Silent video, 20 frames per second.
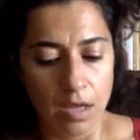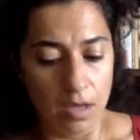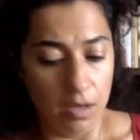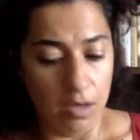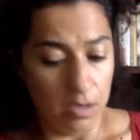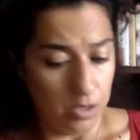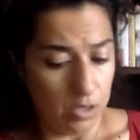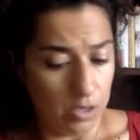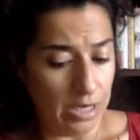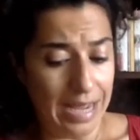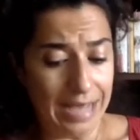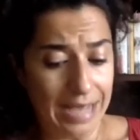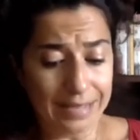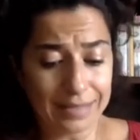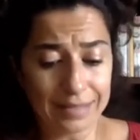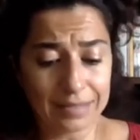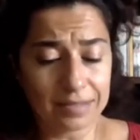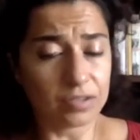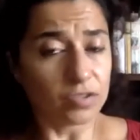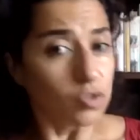
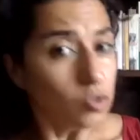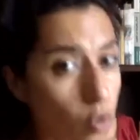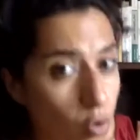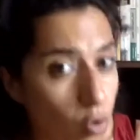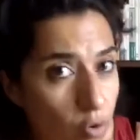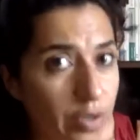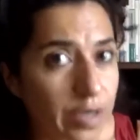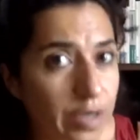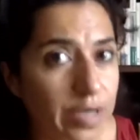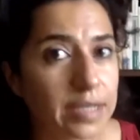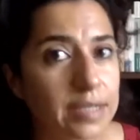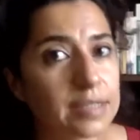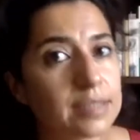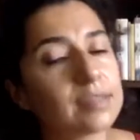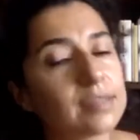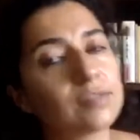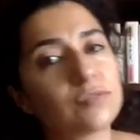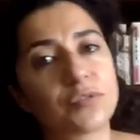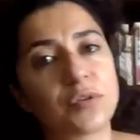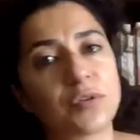collect
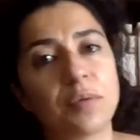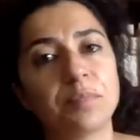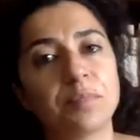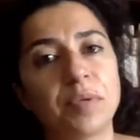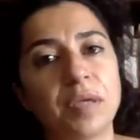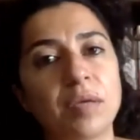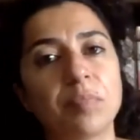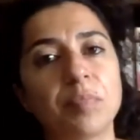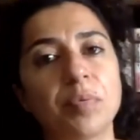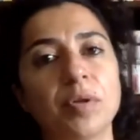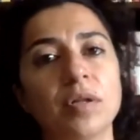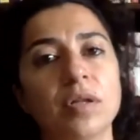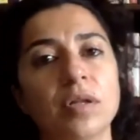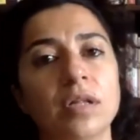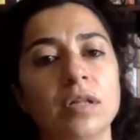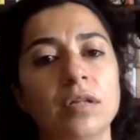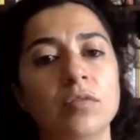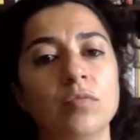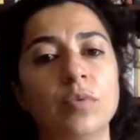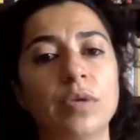stories from
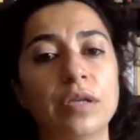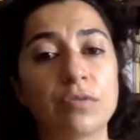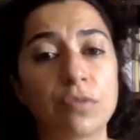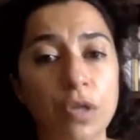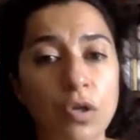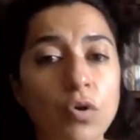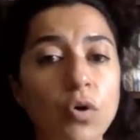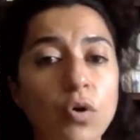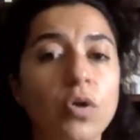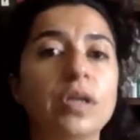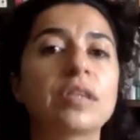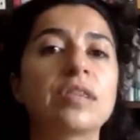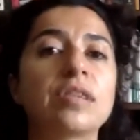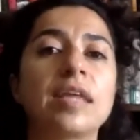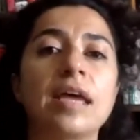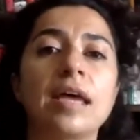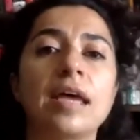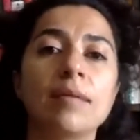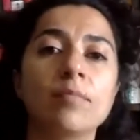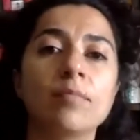people, we record
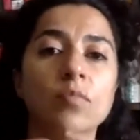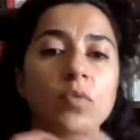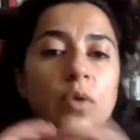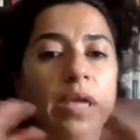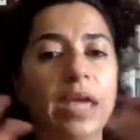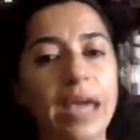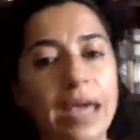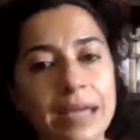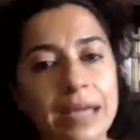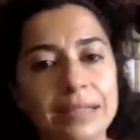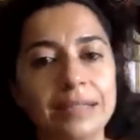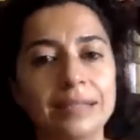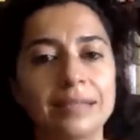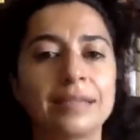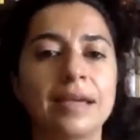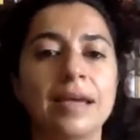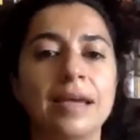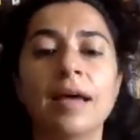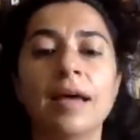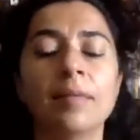them, we edit
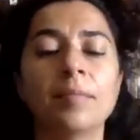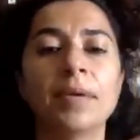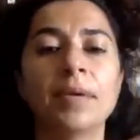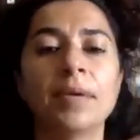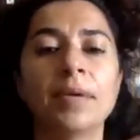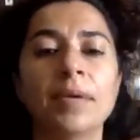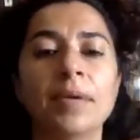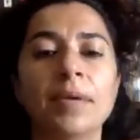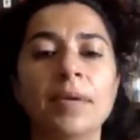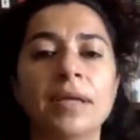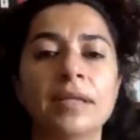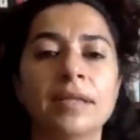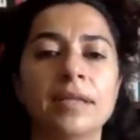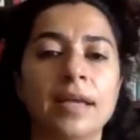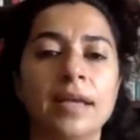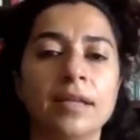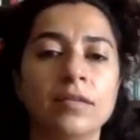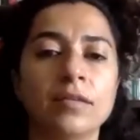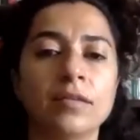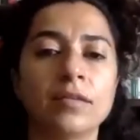them, and
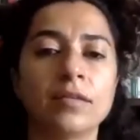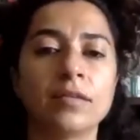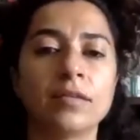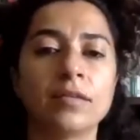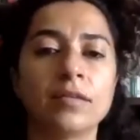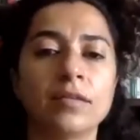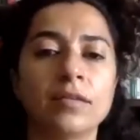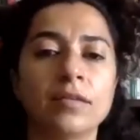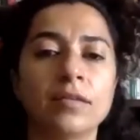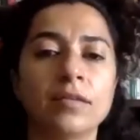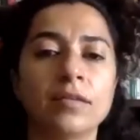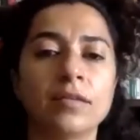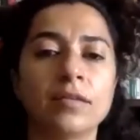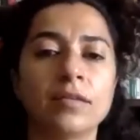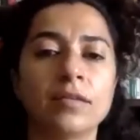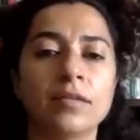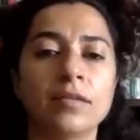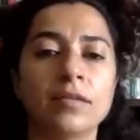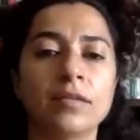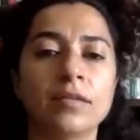then we
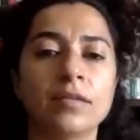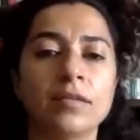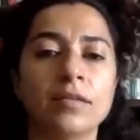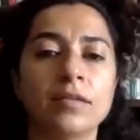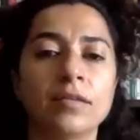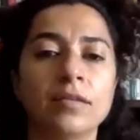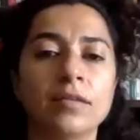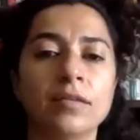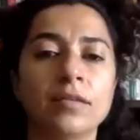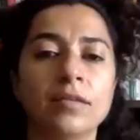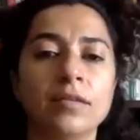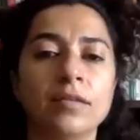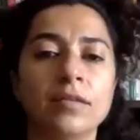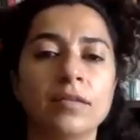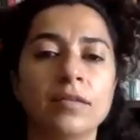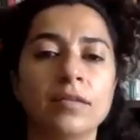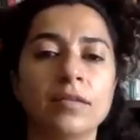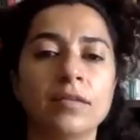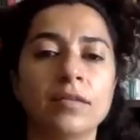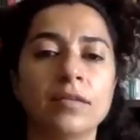put
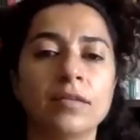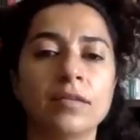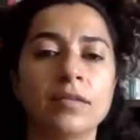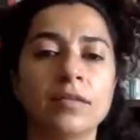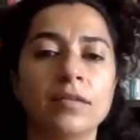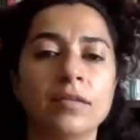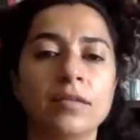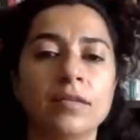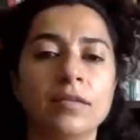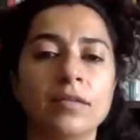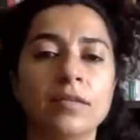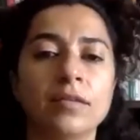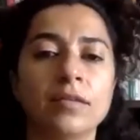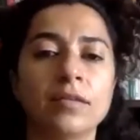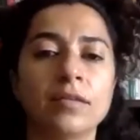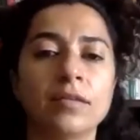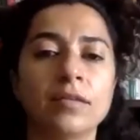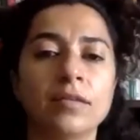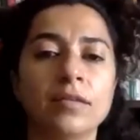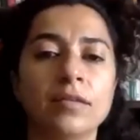them
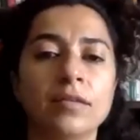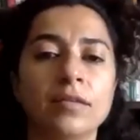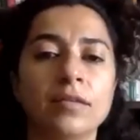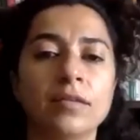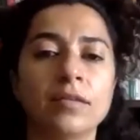in a